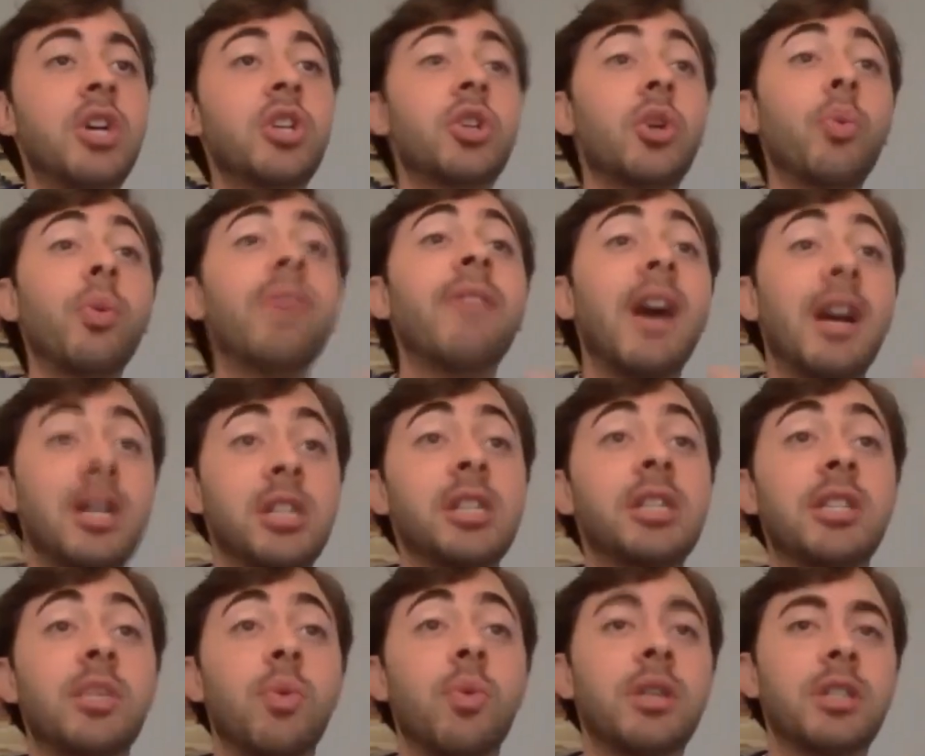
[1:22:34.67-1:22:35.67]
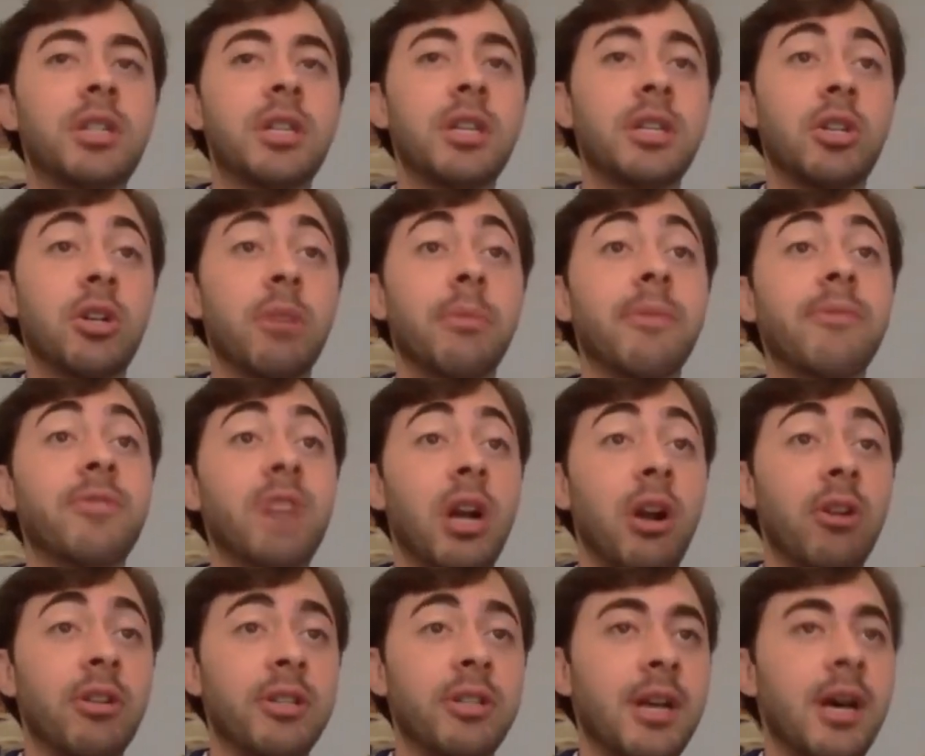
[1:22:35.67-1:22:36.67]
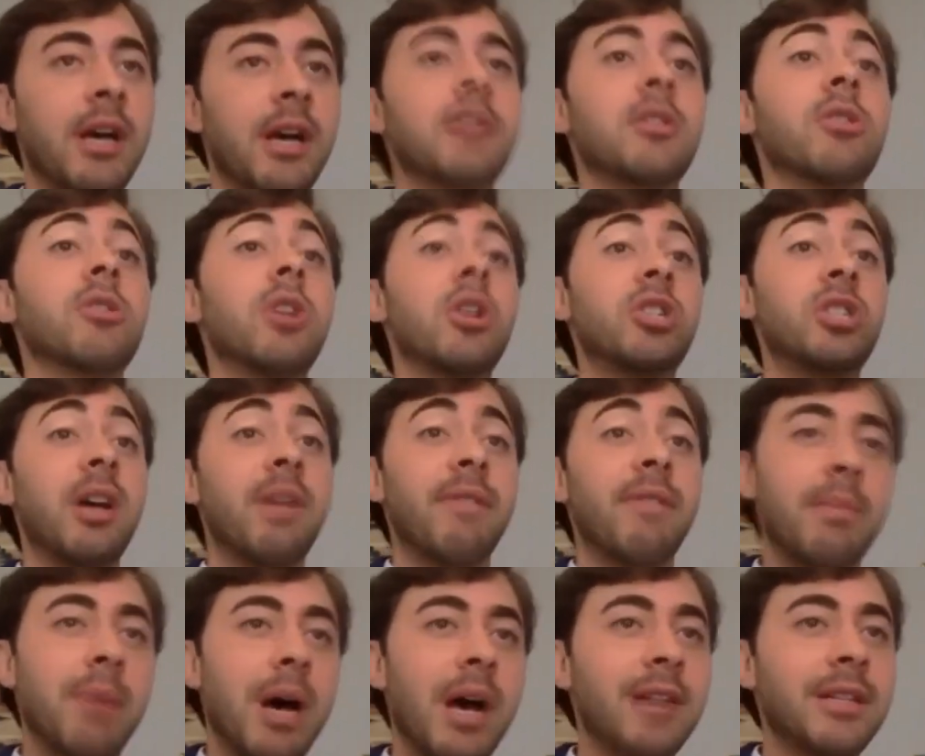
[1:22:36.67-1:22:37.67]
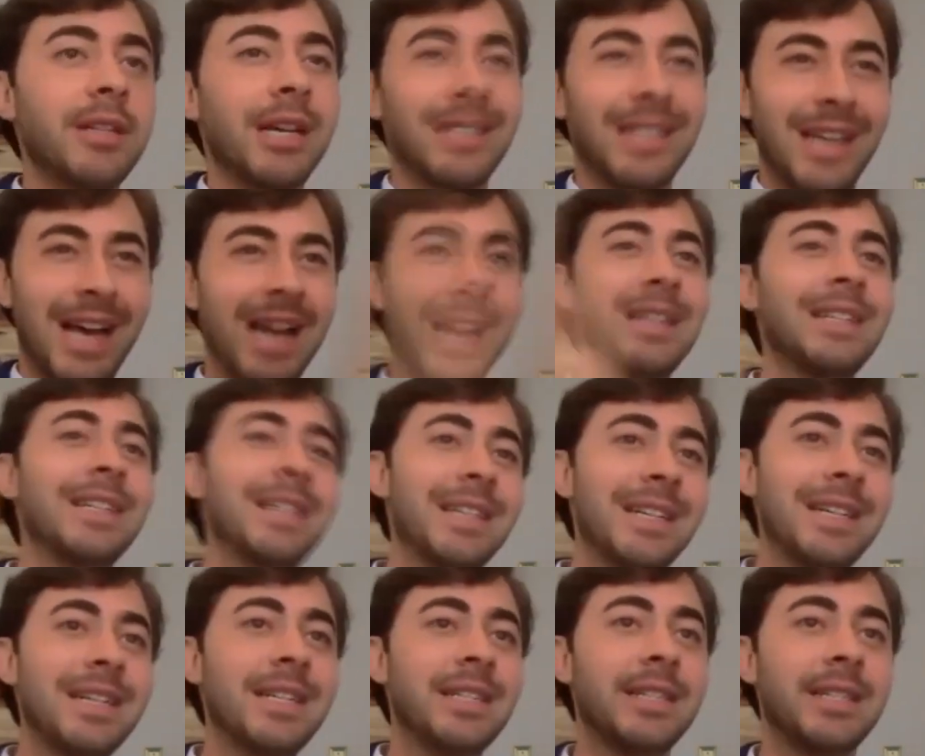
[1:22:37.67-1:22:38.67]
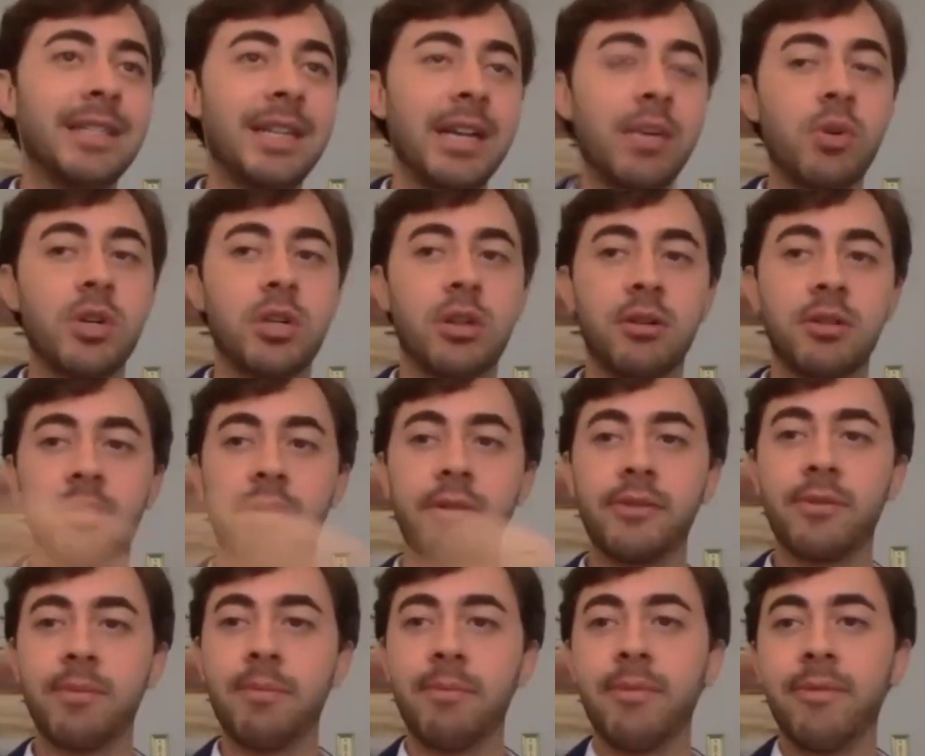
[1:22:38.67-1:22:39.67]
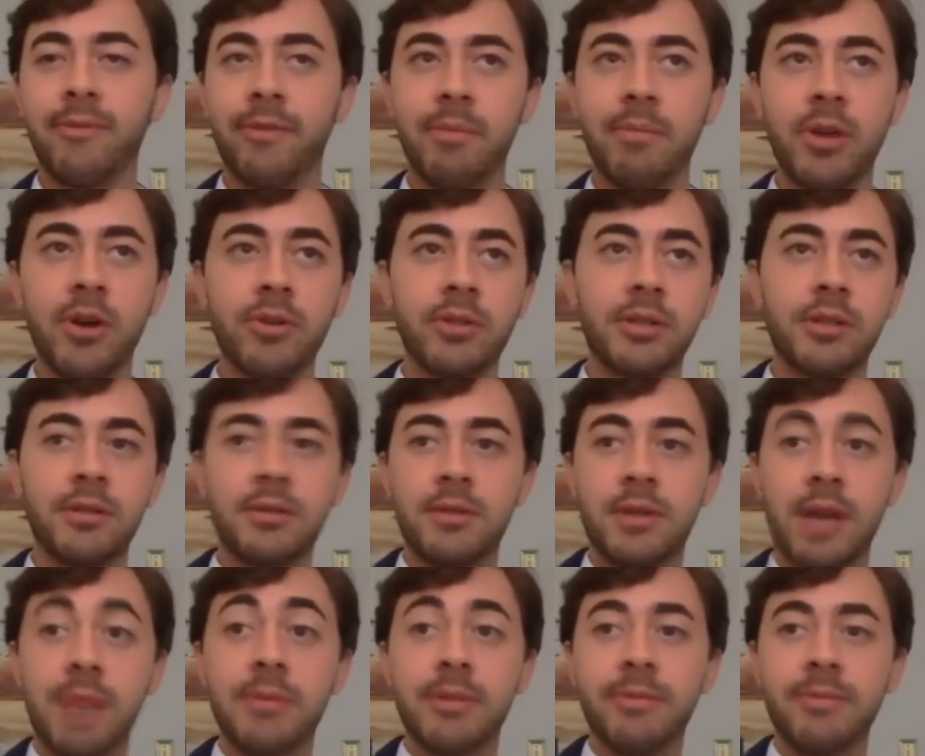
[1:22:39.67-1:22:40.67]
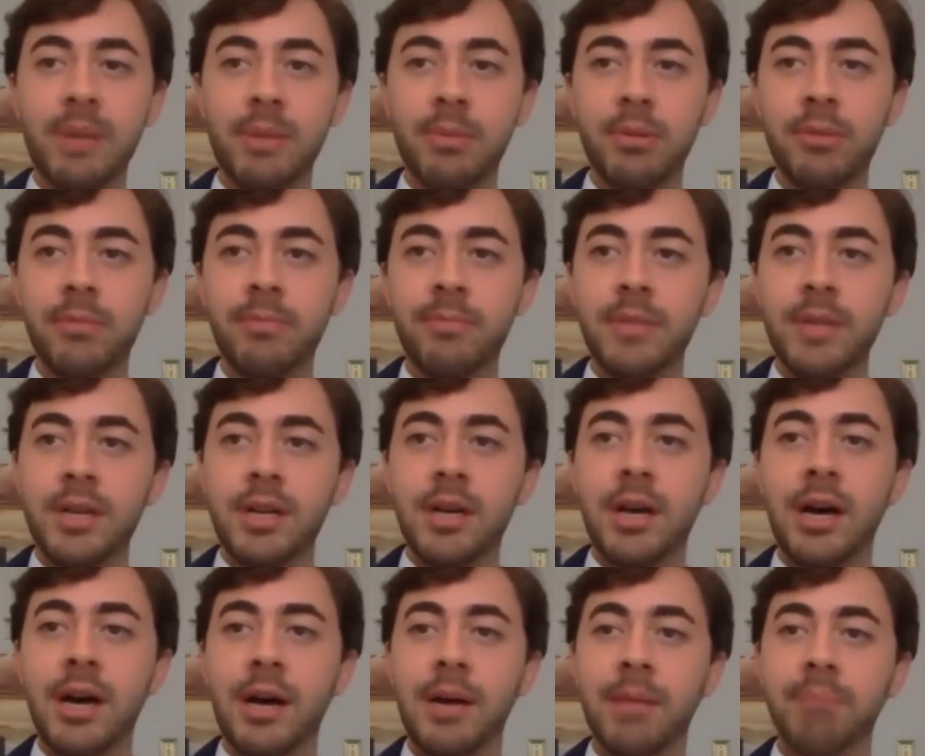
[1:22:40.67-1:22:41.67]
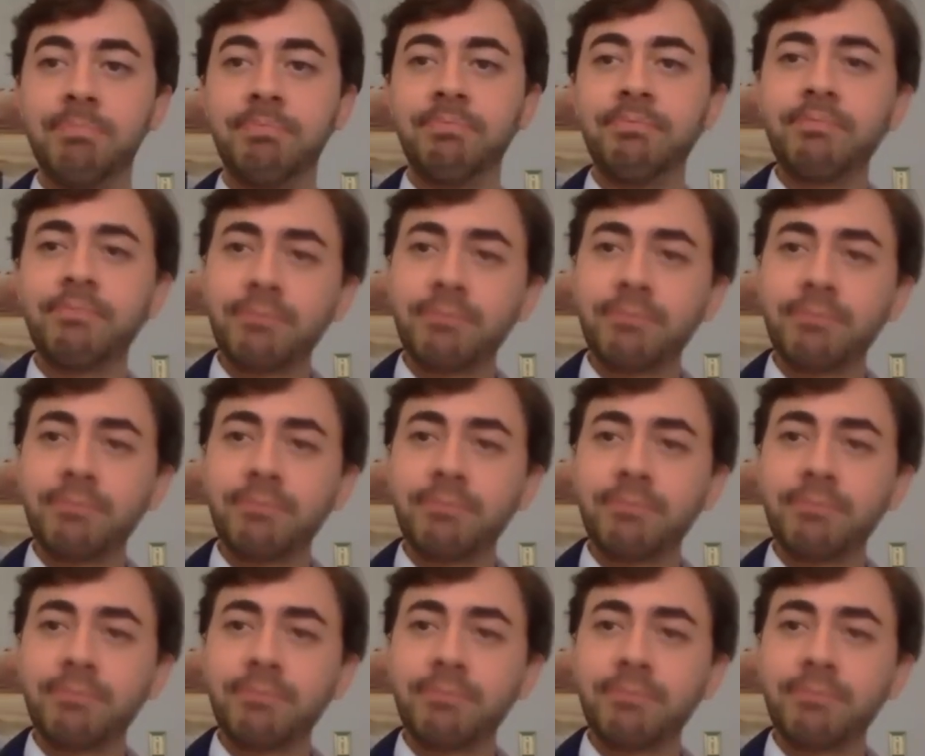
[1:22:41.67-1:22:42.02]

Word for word: So we've actually switched this term of geroscience or longevity biotech to kind of distinguish ourselves from, from those types of people, um,